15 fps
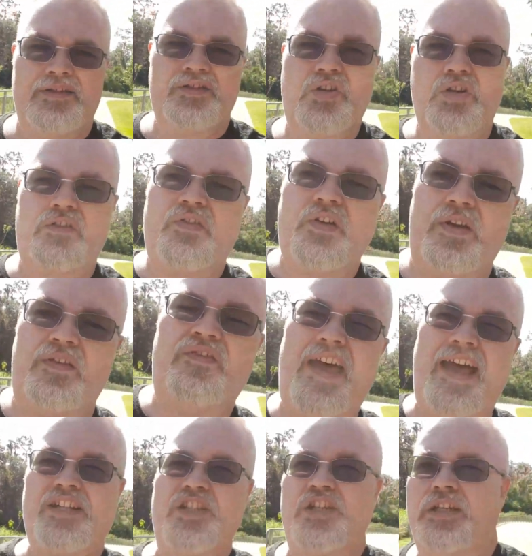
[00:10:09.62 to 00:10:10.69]
turn very
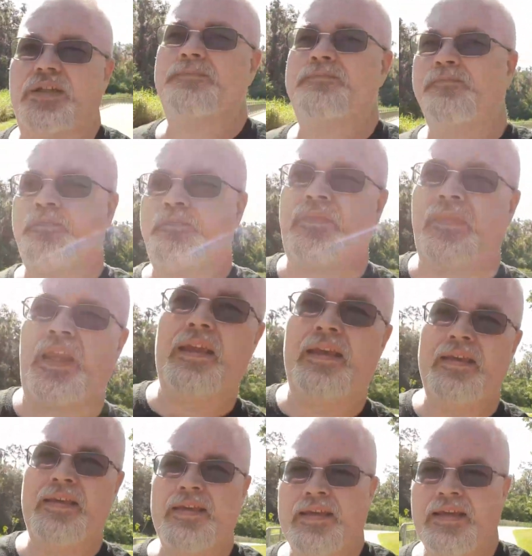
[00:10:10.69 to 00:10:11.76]
fashy.
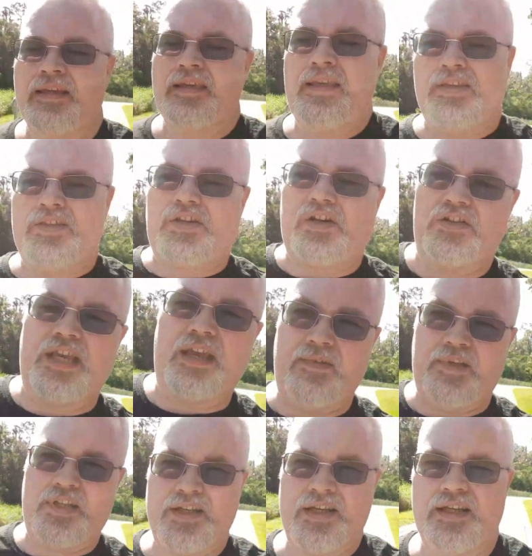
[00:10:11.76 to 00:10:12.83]
He starts
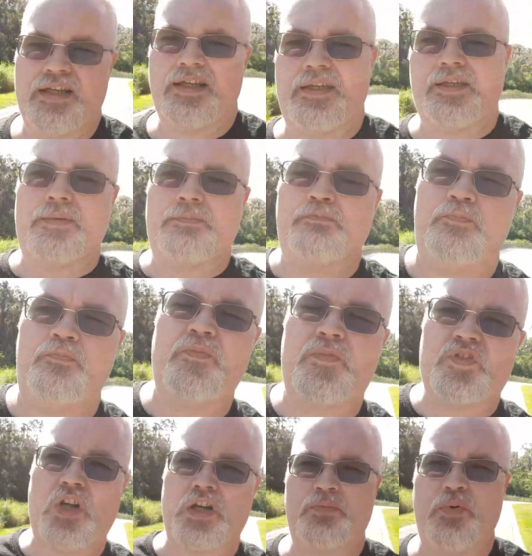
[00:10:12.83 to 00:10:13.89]
having the, he
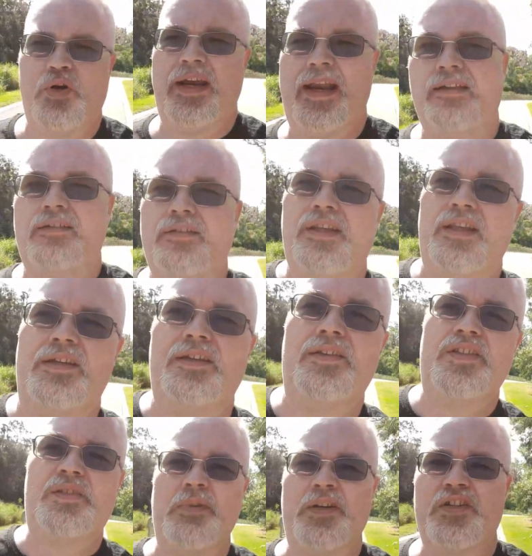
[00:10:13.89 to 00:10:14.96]
starts putting out the,
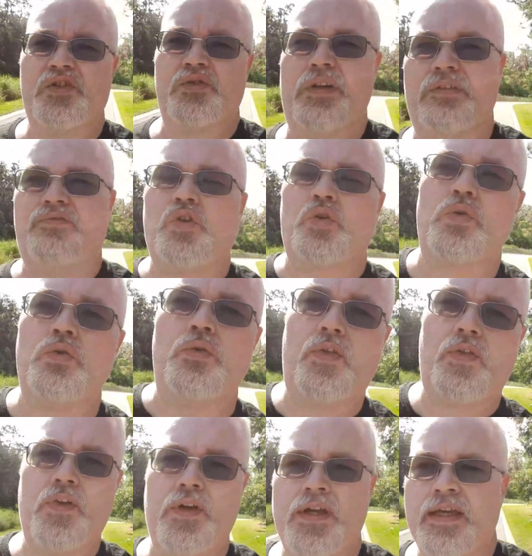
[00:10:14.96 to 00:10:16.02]
this ministry of
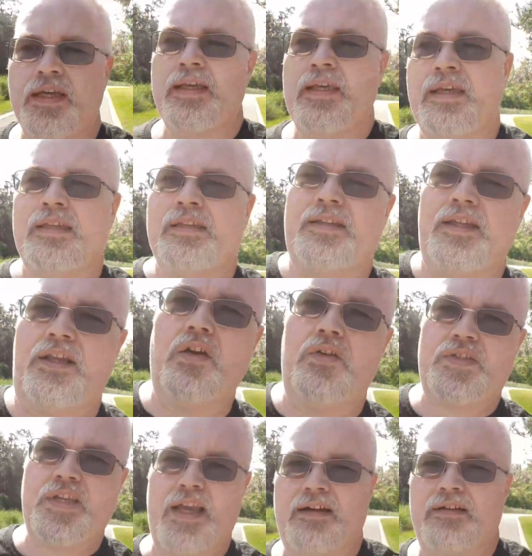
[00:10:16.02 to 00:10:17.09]
truth that
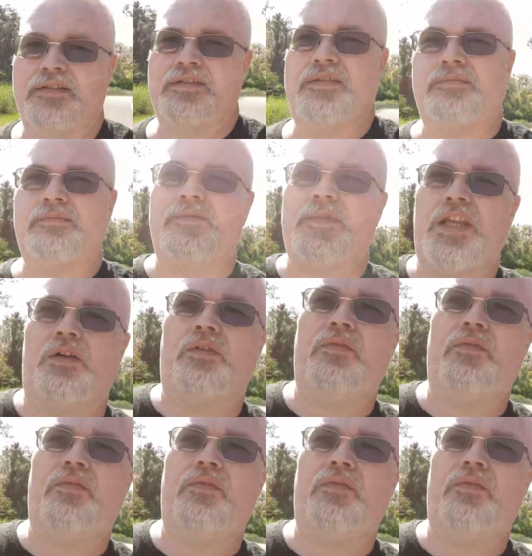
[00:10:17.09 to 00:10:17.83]
goes out and you know